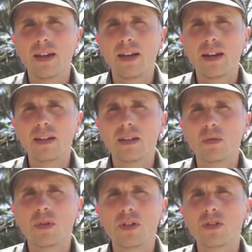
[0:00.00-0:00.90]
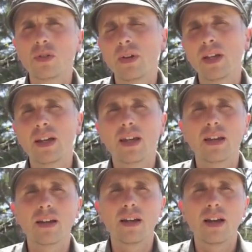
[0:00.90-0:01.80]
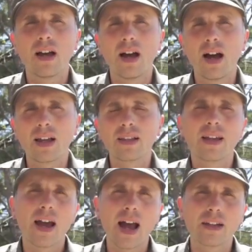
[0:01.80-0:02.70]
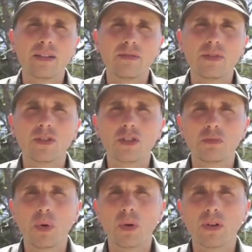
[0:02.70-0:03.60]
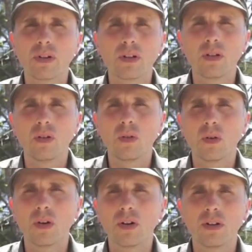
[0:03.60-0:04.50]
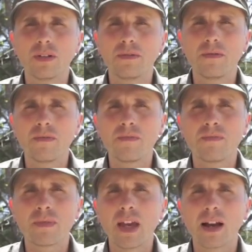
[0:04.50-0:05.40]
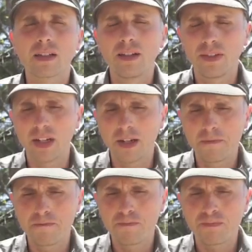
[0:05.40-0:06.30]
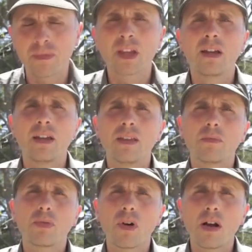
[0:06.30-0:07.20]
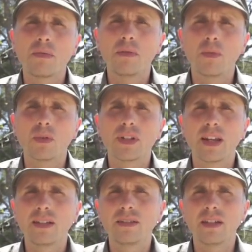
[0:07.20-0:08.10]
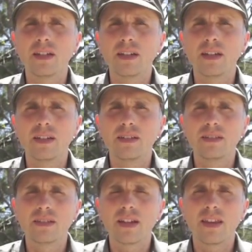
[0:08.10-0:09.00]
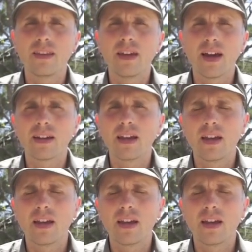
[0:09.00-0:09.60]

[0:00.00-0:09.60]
And when you're doing a highly active sport or activity, the problem or tendency is that